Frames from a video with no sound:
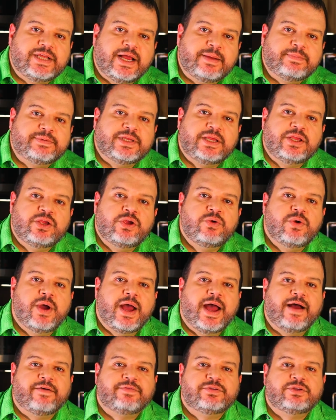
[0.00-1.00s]
steps that you
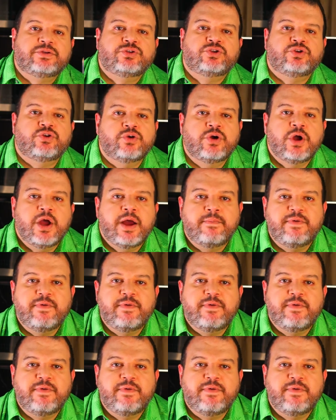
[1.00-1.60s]
have to do